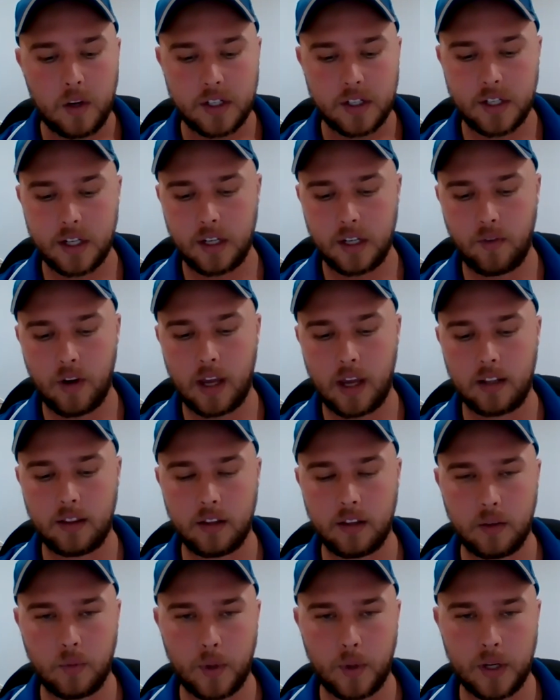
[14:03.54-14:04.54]
She ran in
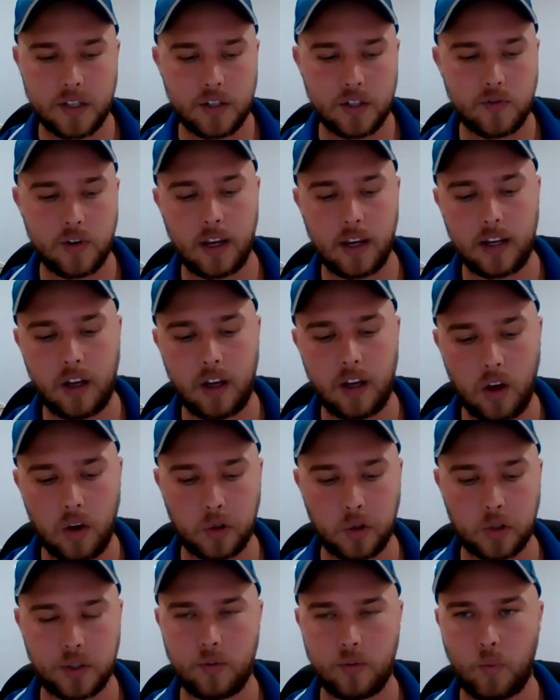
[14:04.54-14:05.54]
the Western Australian
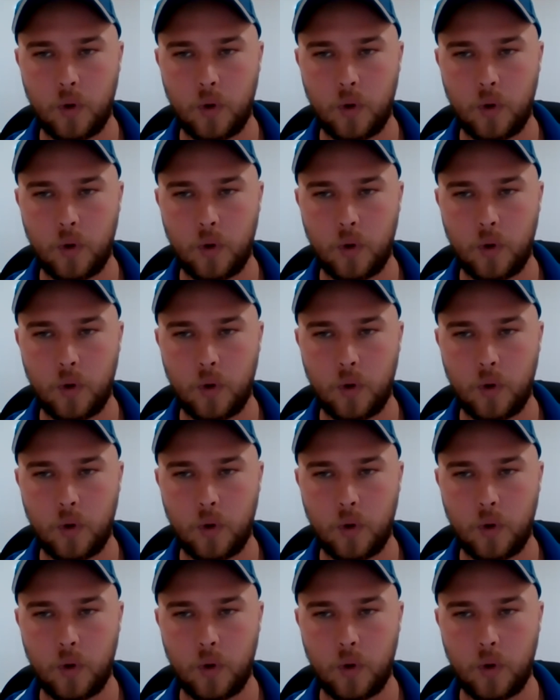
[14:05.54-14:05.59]
Oaks and